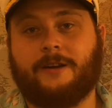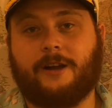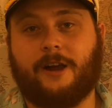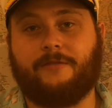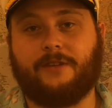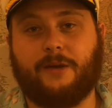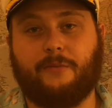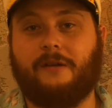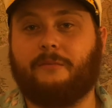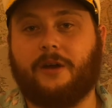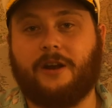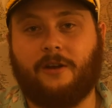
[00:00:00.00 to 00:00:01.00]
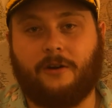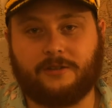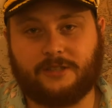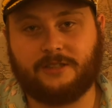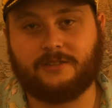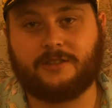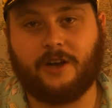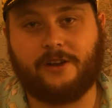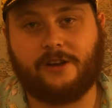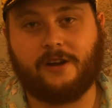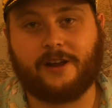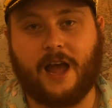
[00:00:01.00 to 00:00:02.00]
other than when we're locked inside
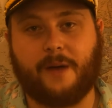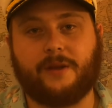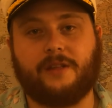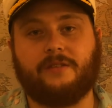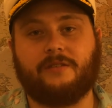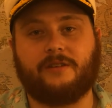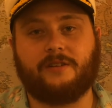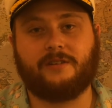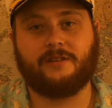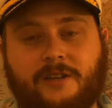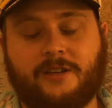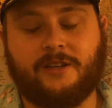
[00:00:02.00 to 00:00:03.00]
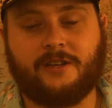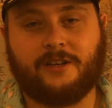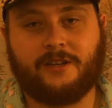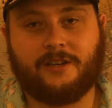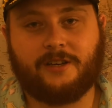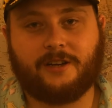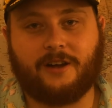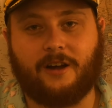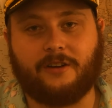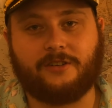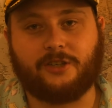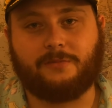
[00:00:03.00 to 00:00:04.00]
our cabins and
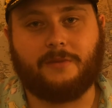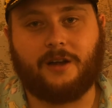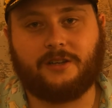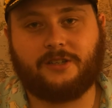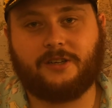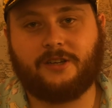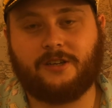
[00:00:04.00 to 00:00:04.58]
can't do much.